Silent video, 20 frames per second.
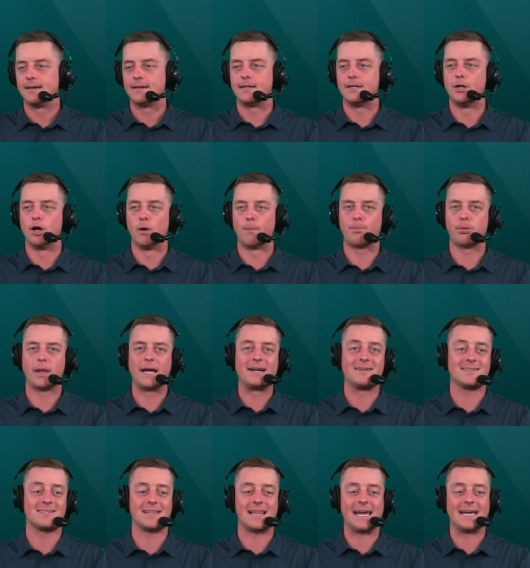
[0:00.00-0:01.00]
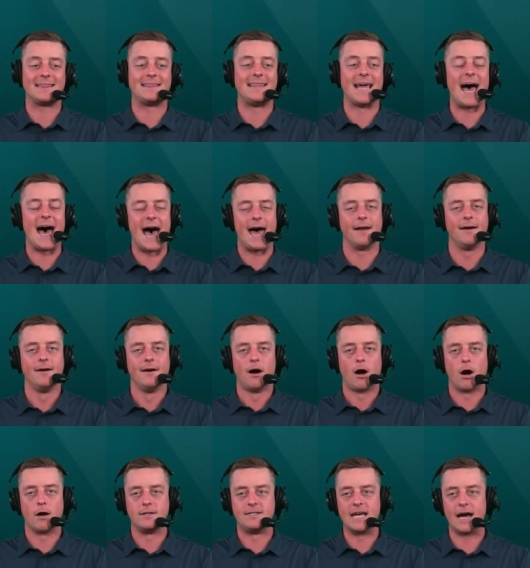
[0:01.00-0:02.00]
you know, players like that
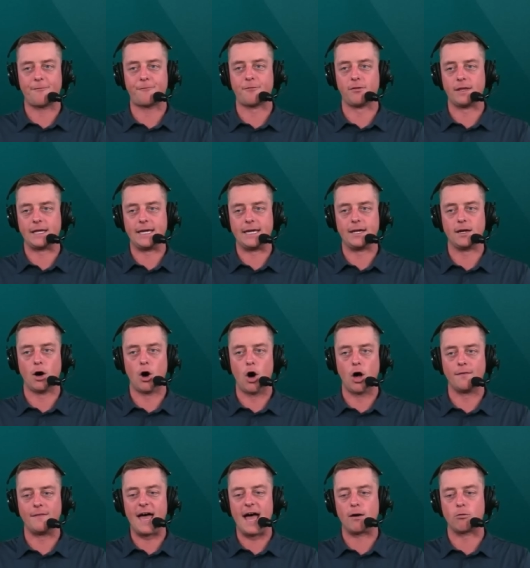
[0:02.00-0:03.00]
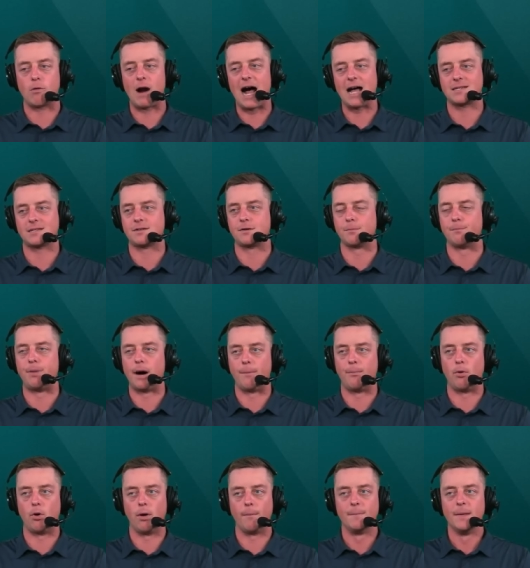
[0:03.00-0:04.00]
are definitely on that roster
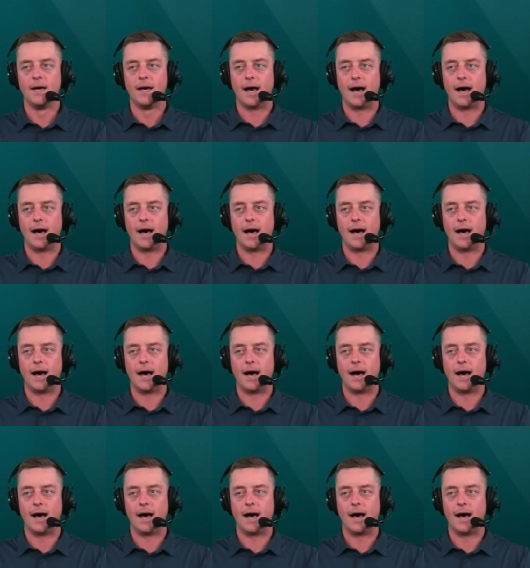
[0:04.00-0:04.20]
bubble.